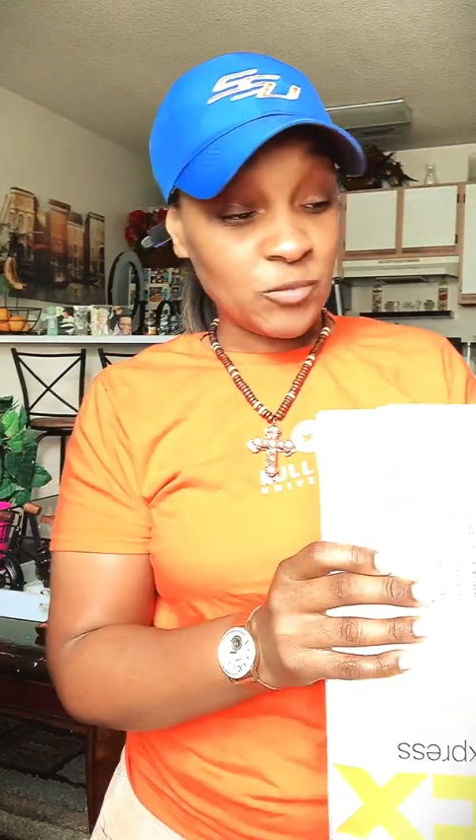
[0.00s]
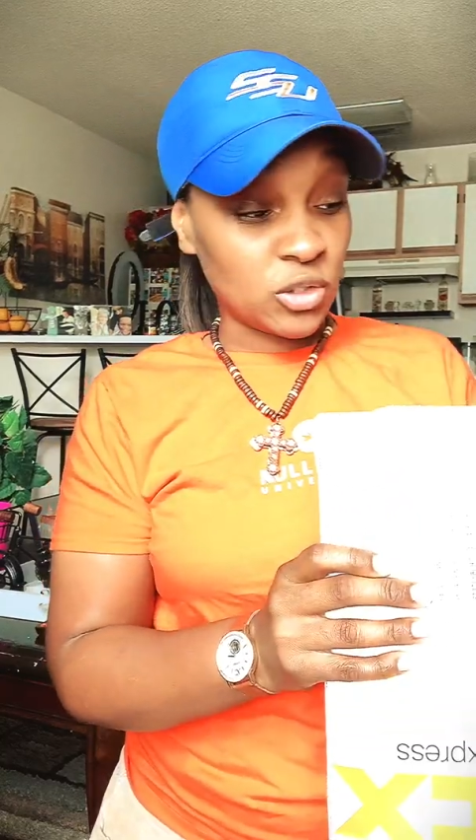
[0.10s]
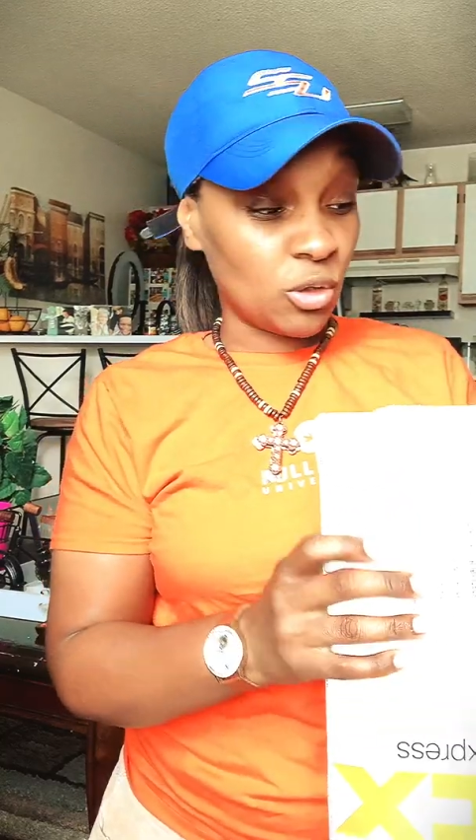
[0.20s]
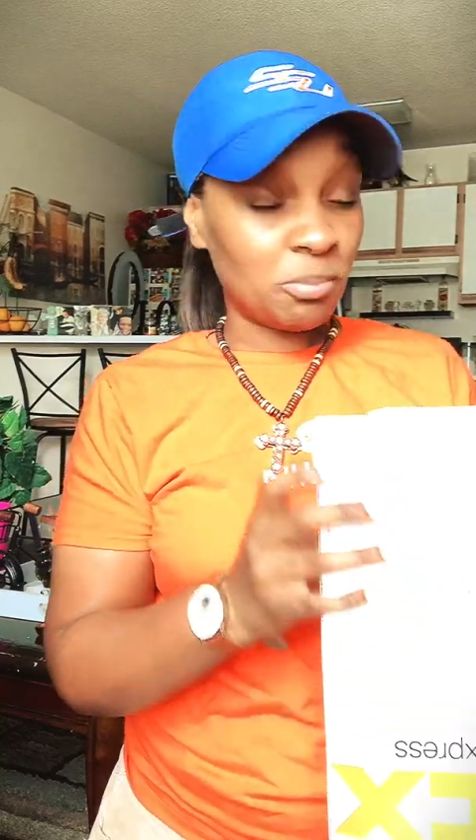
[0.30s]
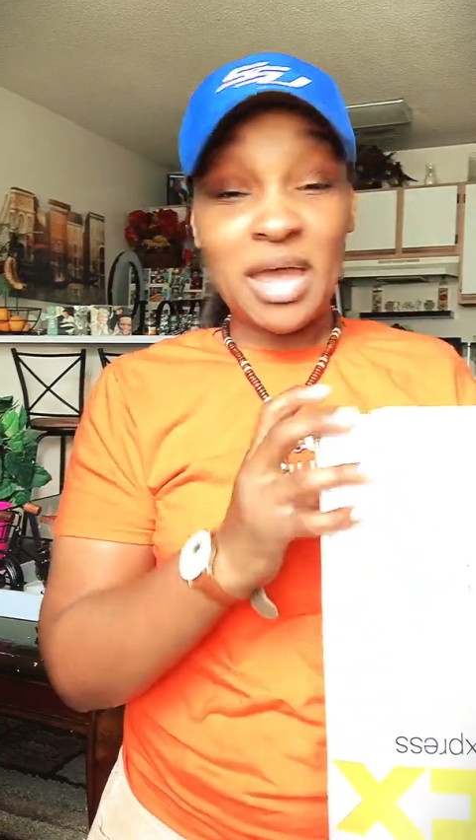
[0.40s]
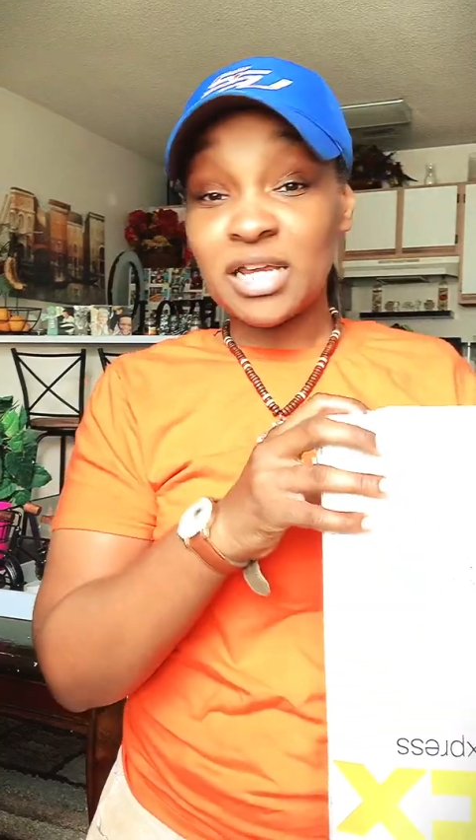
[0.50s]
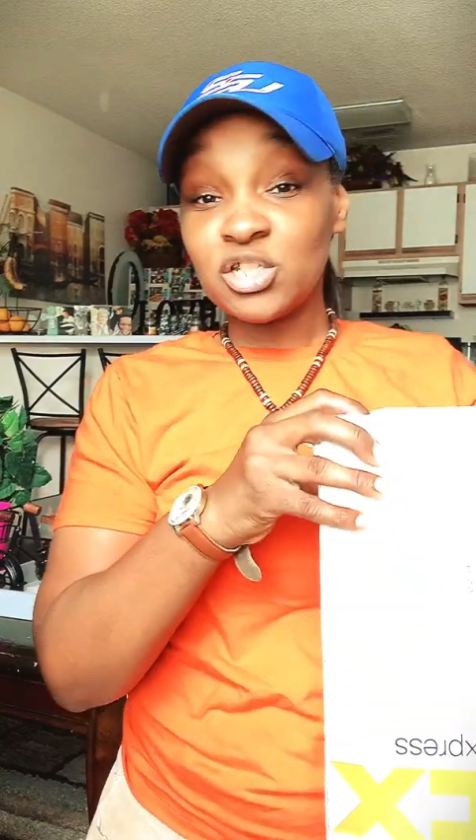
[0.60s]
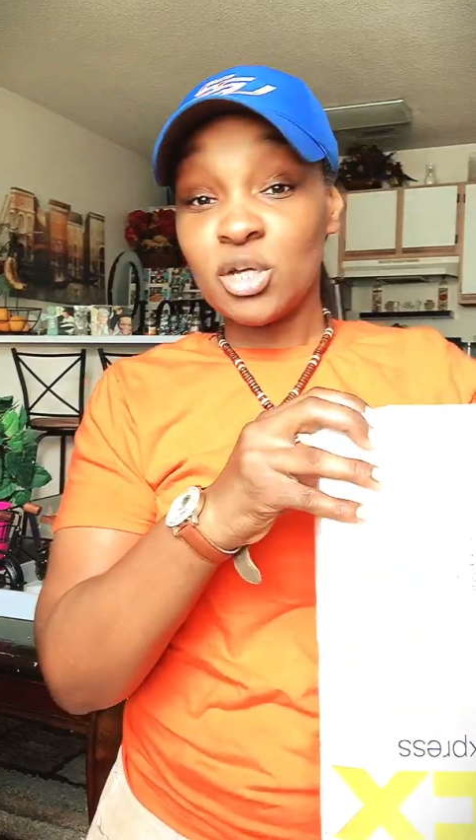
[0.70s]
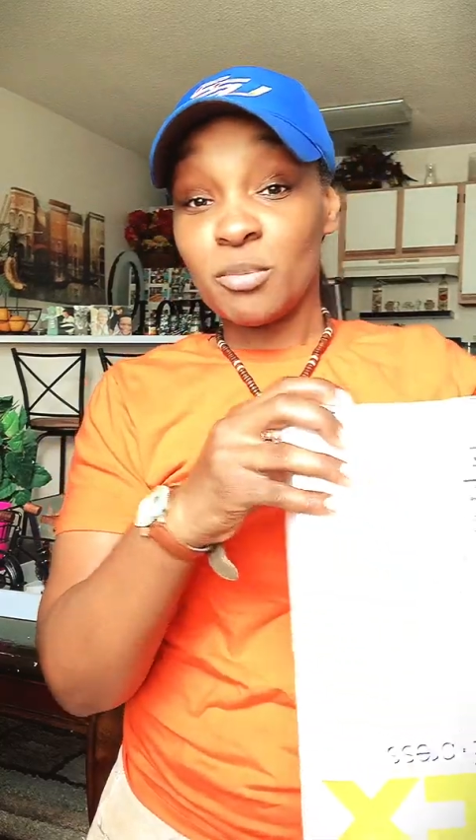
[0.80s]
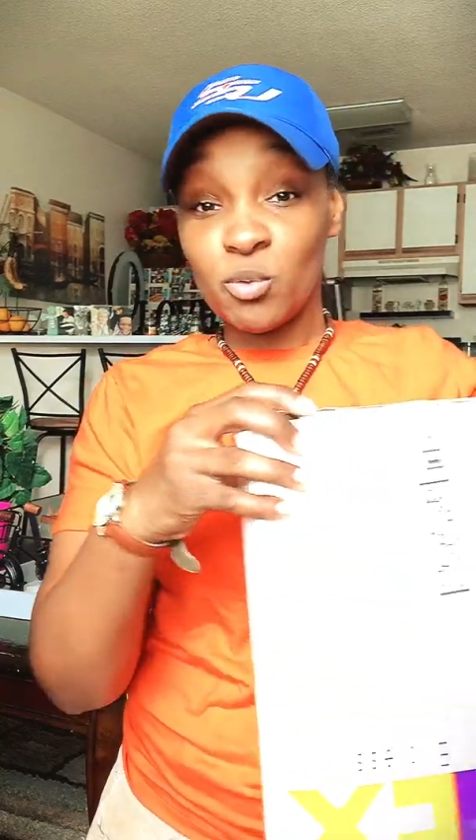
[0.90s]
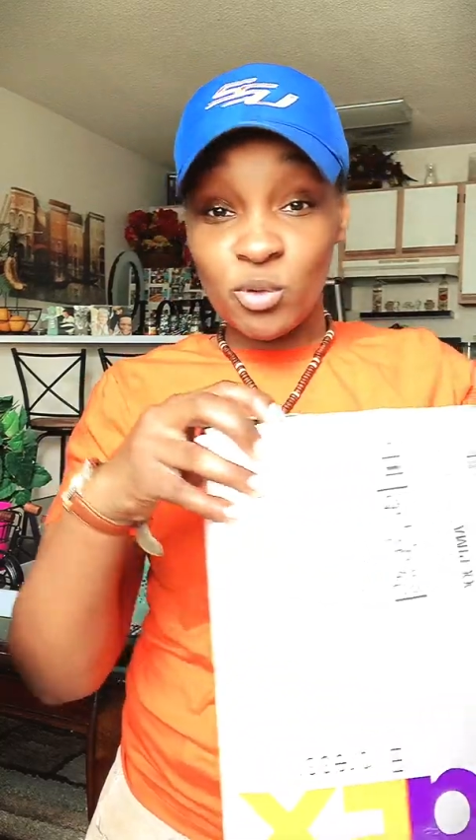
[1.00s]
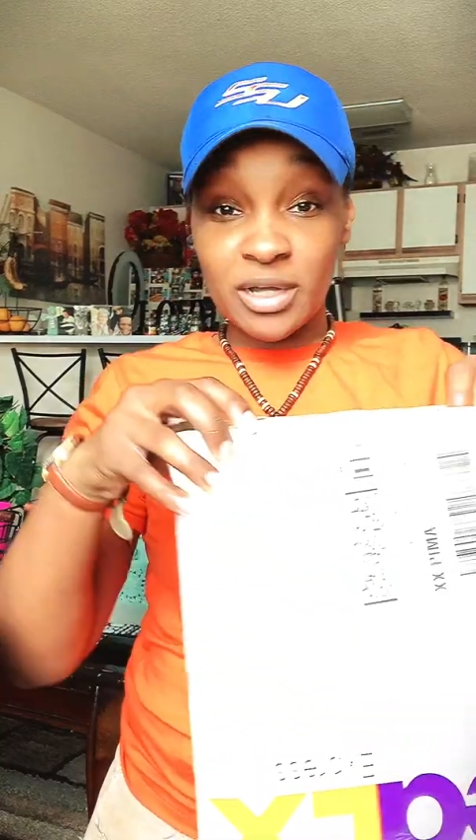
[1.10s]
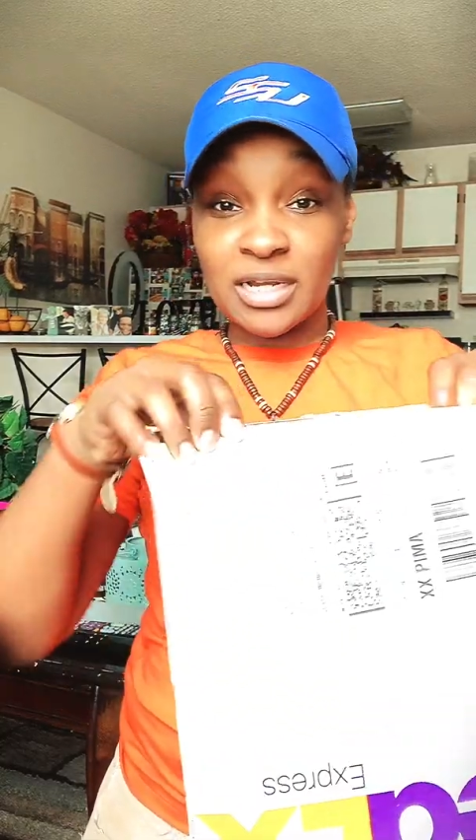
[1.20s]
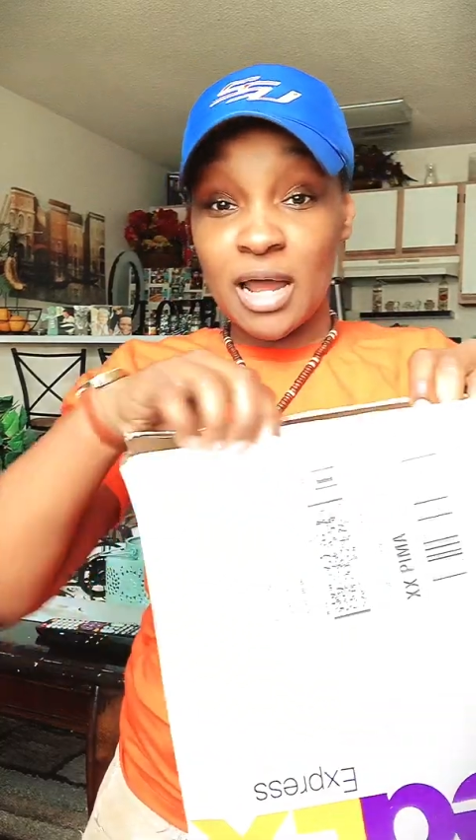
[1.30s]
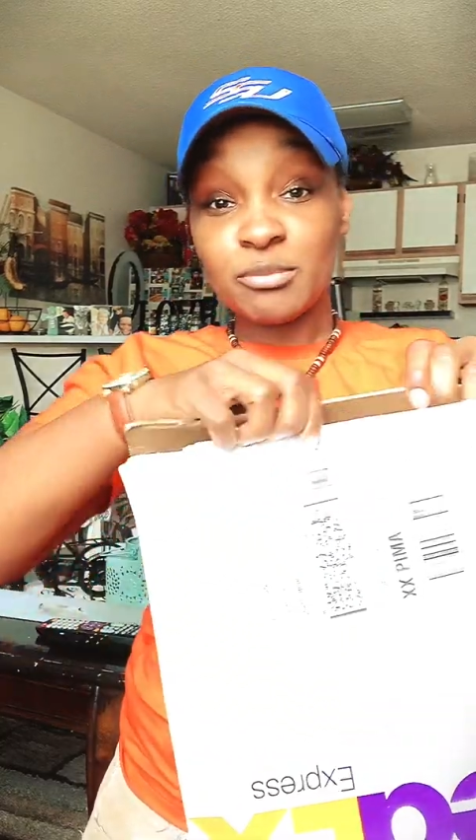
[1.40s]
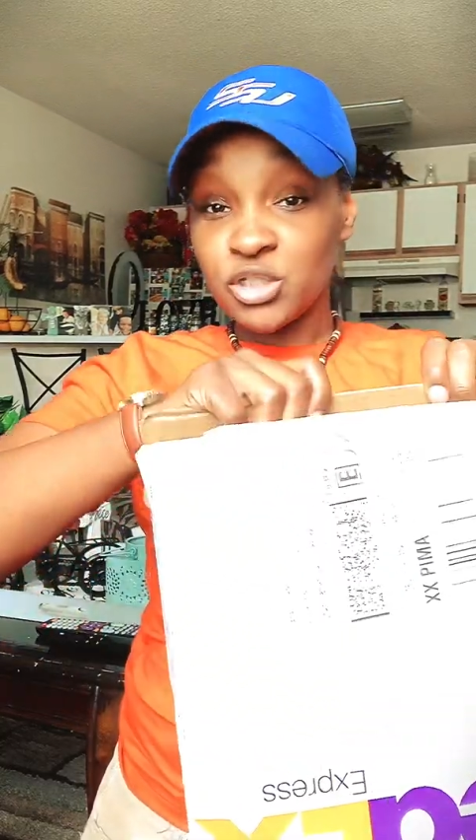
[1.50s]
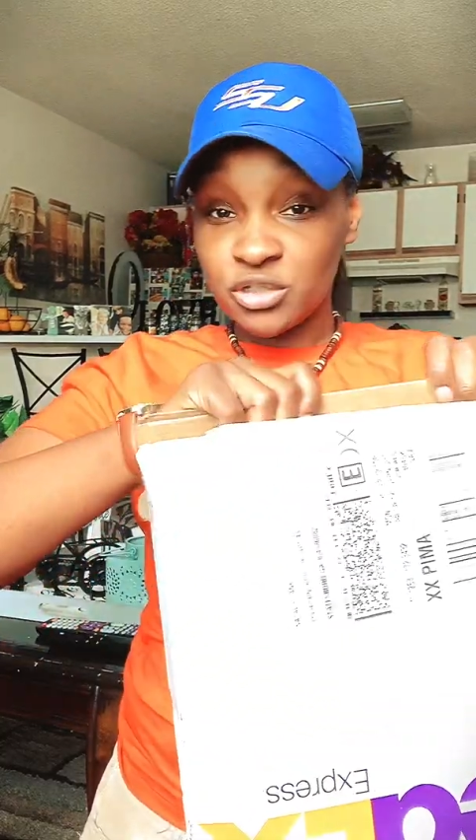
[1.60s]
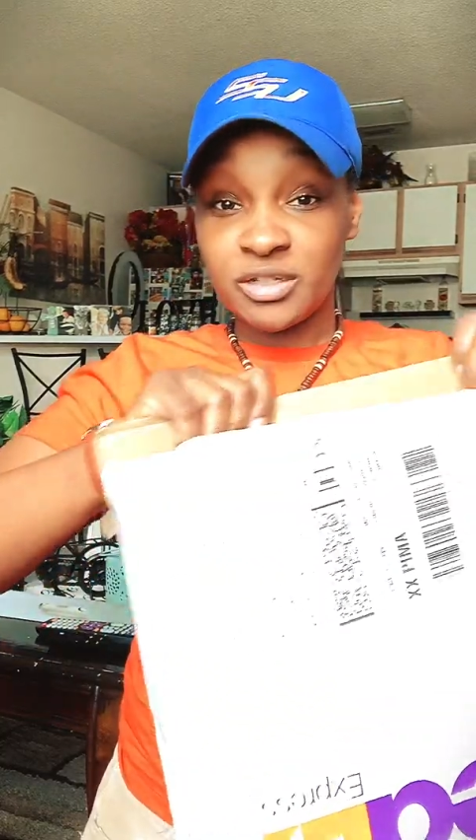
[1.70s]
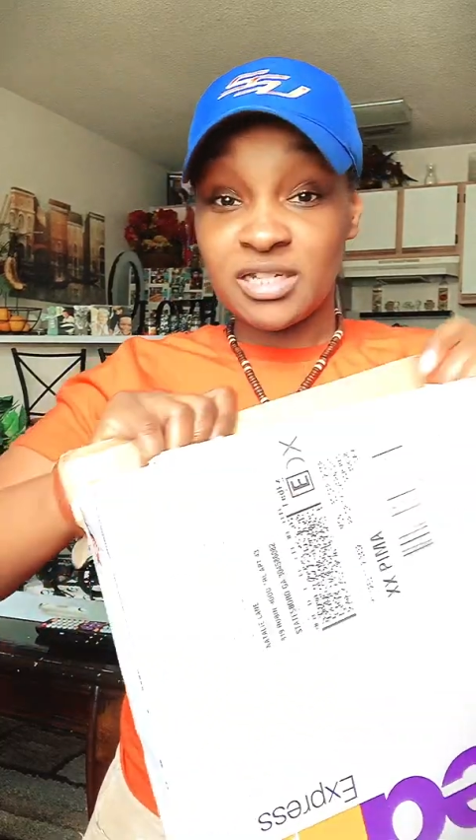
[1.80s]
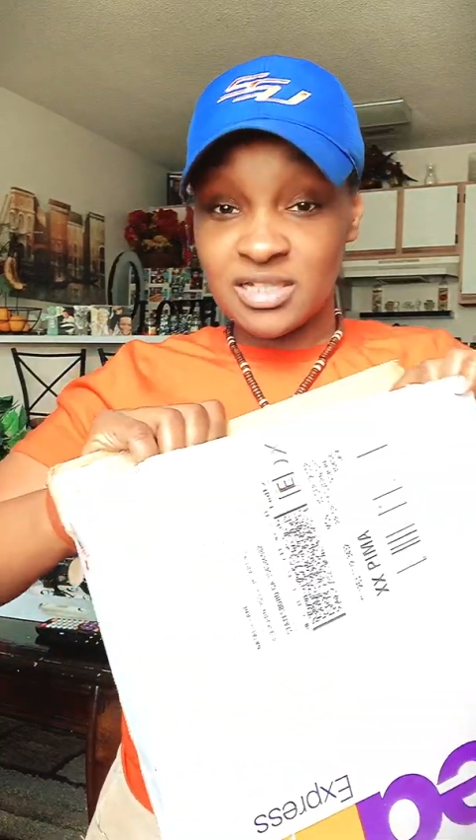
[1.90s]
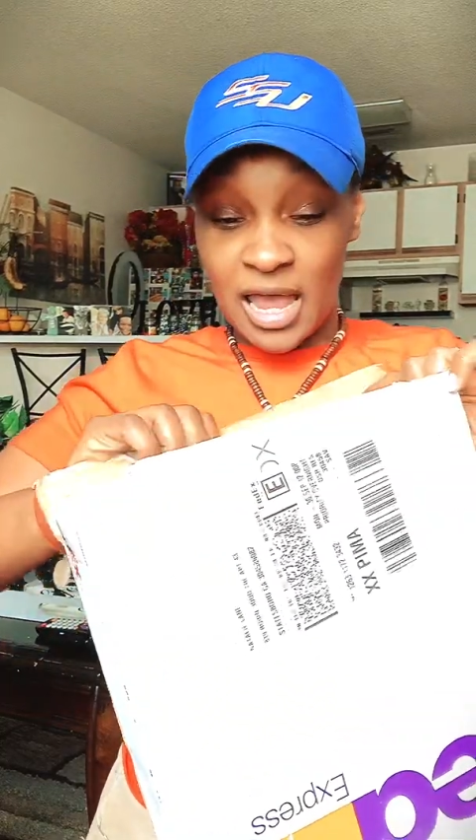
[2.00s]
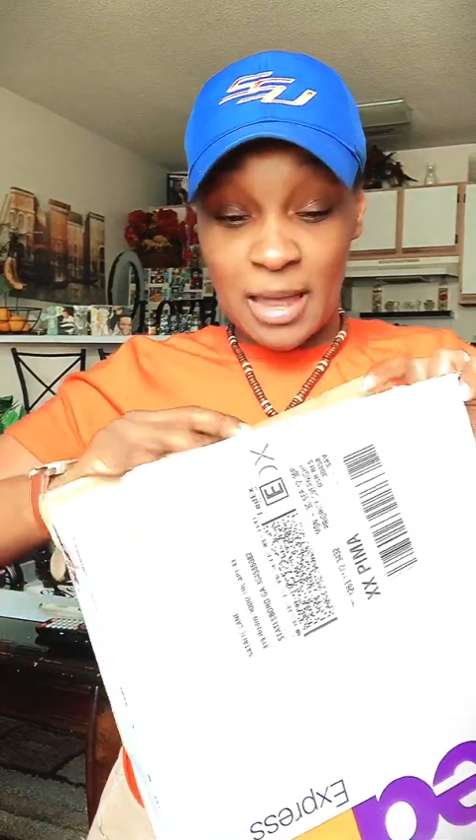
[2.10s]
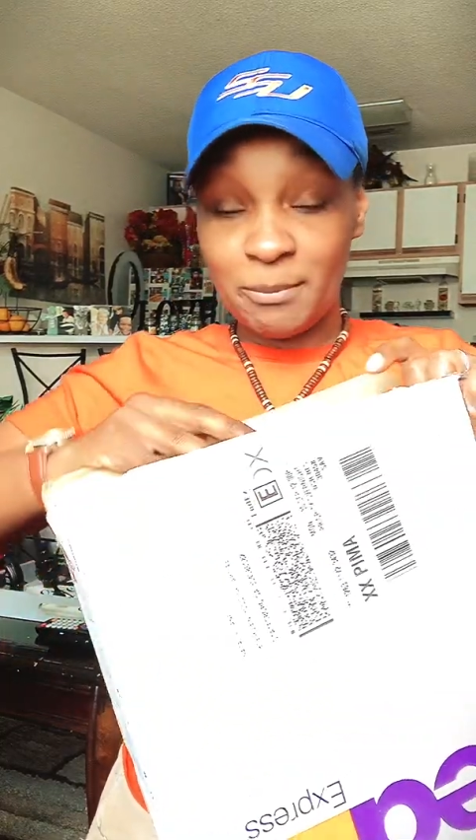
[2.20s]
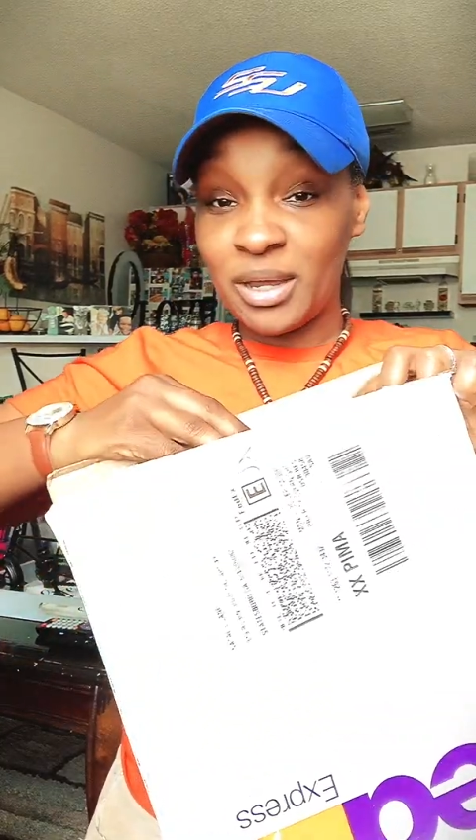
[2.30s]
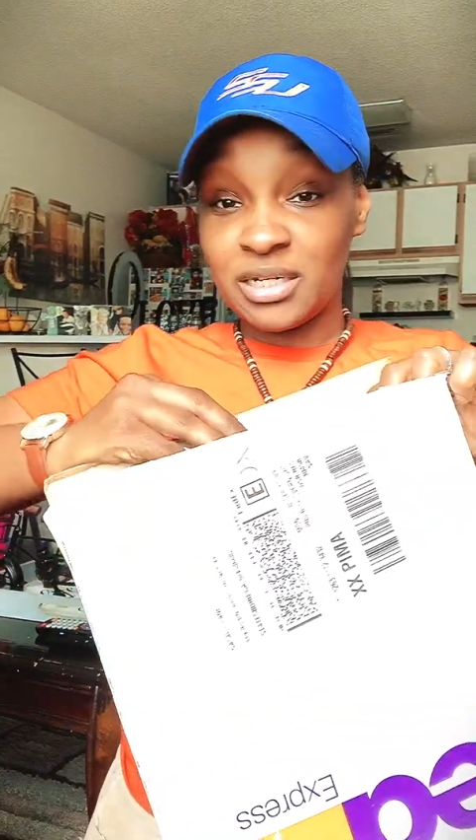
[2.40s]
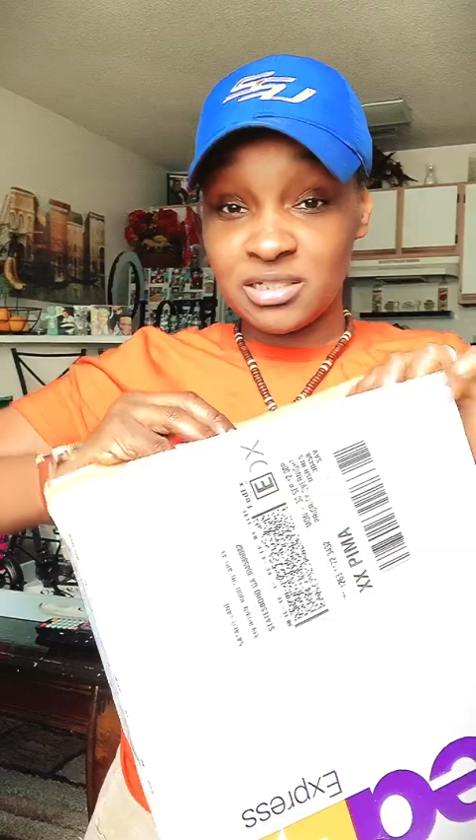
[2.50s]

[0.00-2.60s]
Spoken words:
So package number 1, I'm sure, is the iPad.